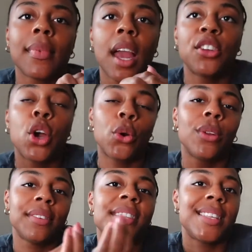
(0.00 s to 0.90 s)
a
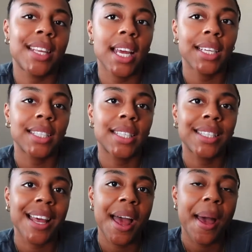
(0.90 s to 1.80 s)
total of
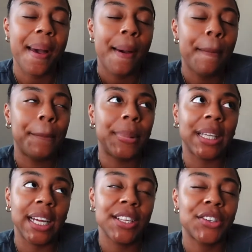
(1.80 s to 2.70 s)
6
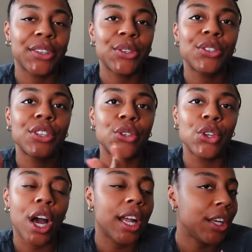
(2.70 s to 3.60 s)
blazers,
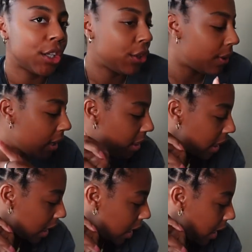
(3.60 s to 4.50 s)
not including
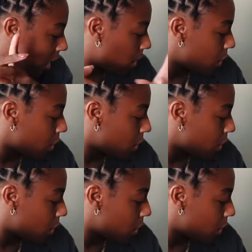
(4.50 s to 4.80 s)
the